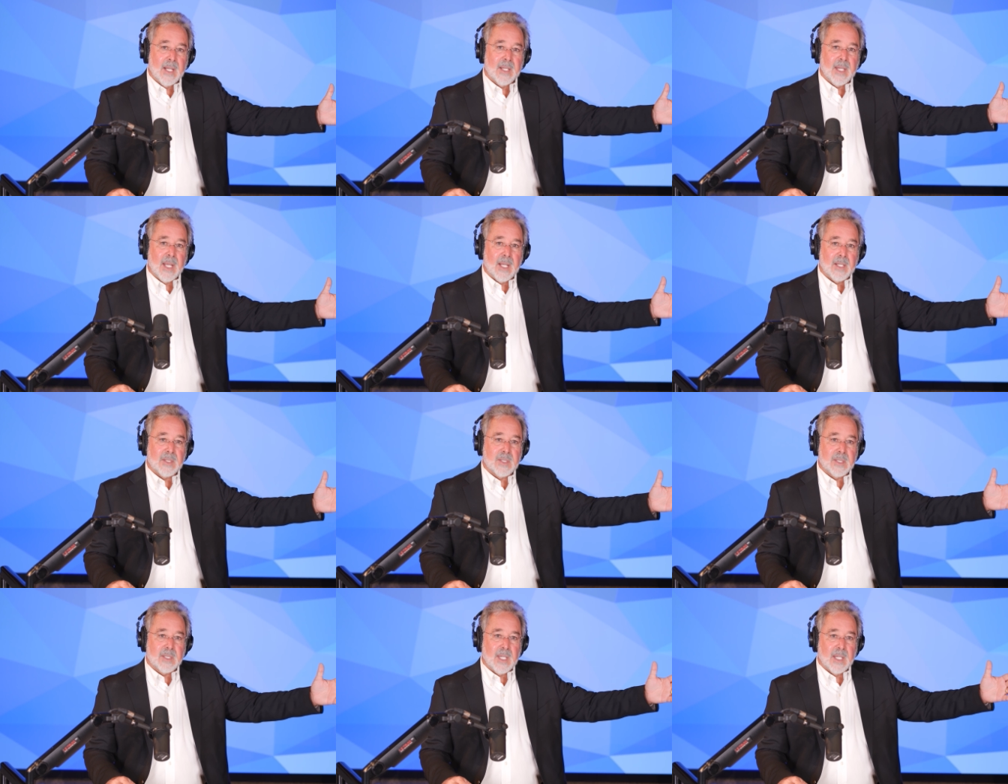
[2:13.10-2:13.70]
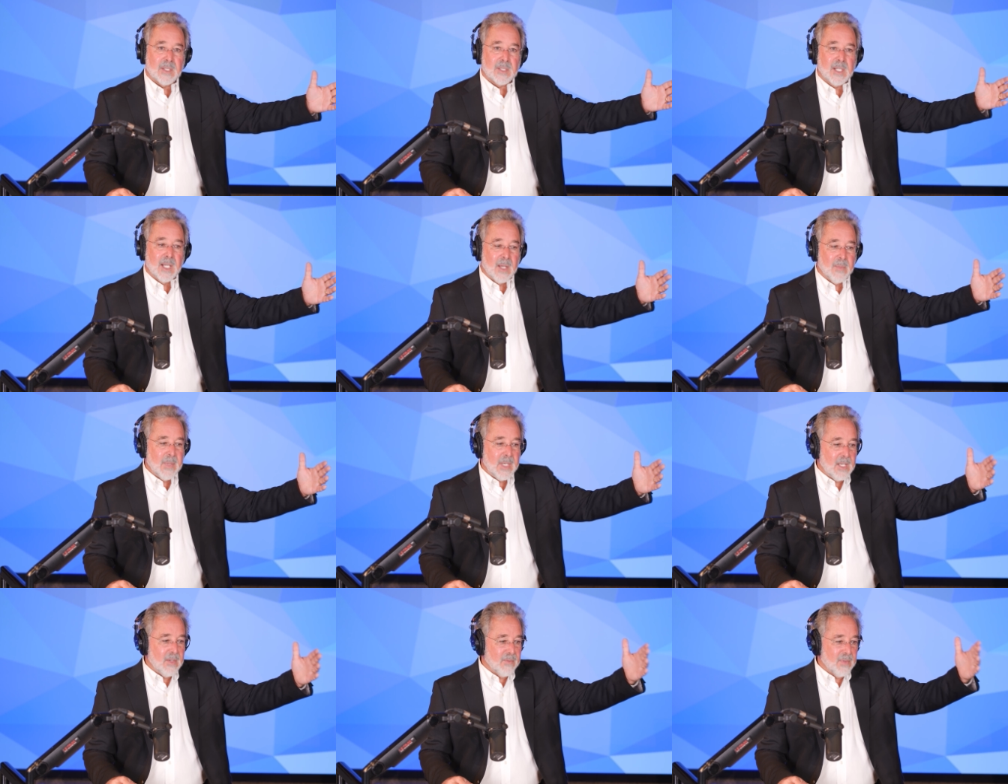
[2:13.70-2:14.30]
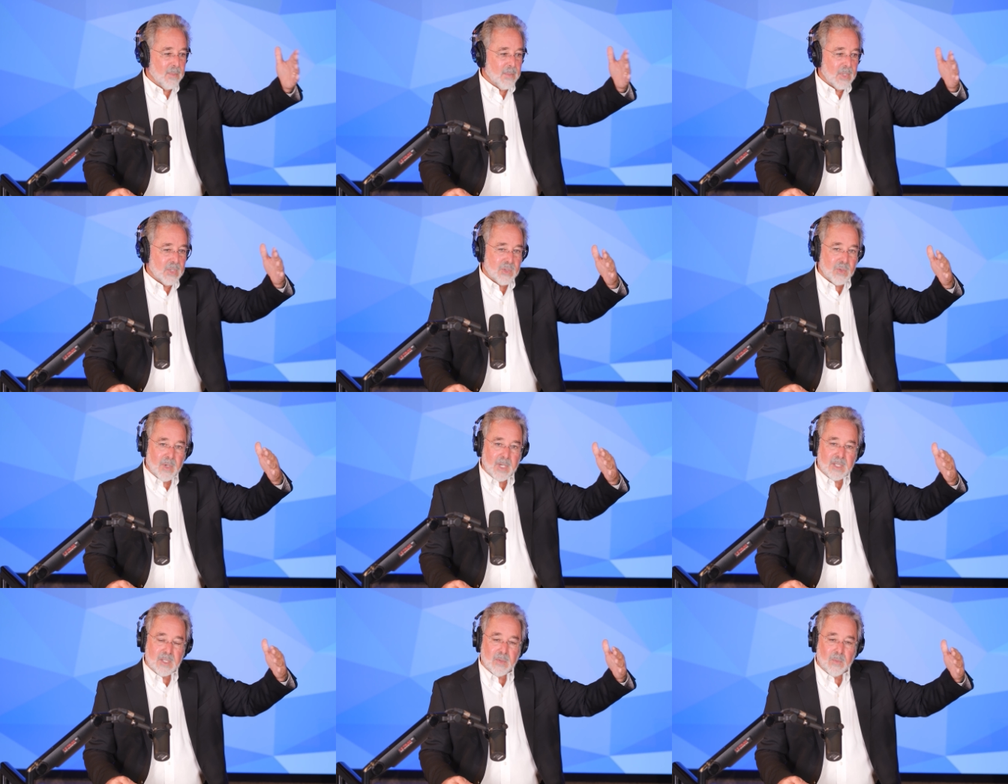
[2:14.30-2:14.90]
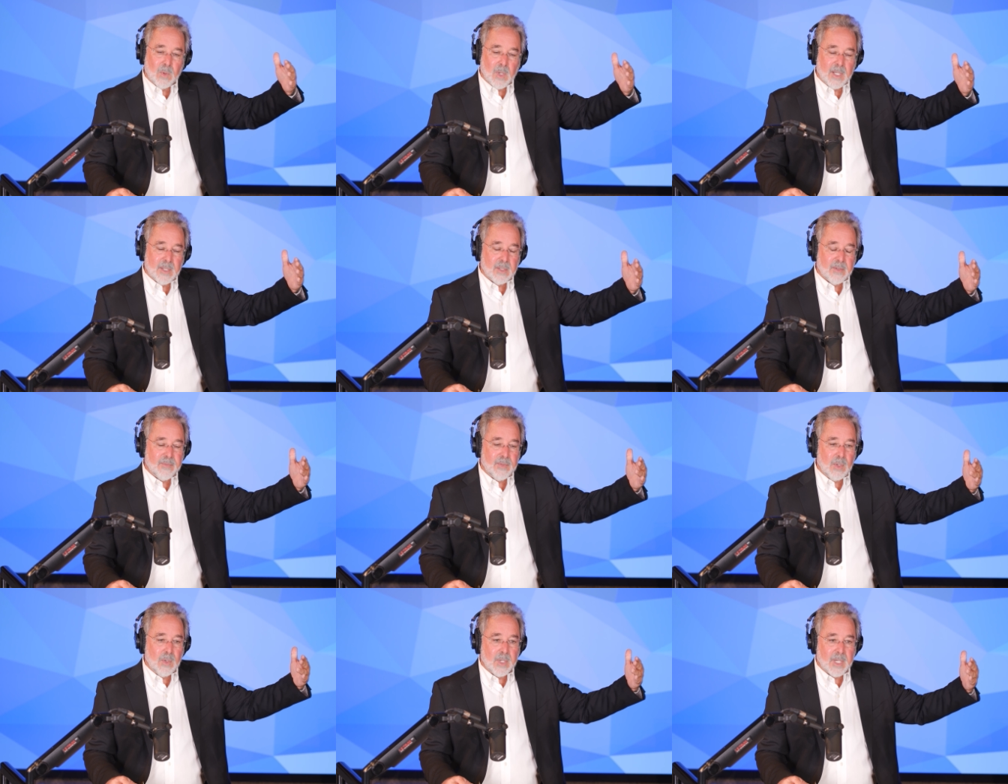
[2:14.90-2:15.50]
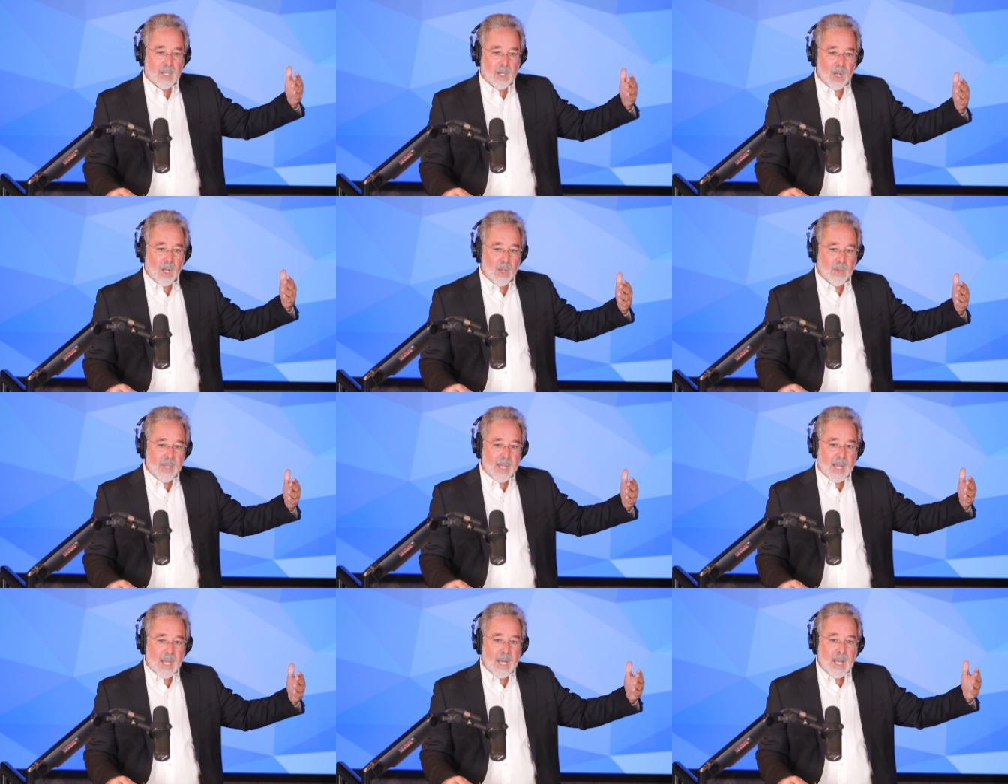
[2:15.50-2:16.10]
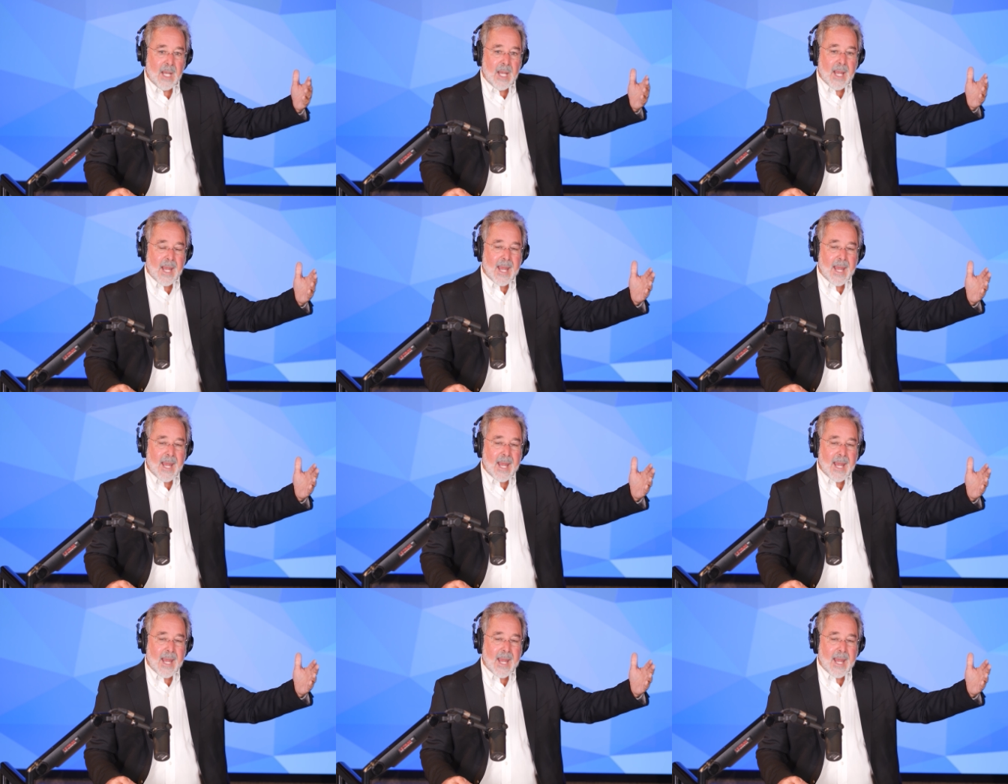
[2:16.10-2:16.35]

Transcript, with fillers: that's that's coming in from the Straits of Juan de Fuca, all that.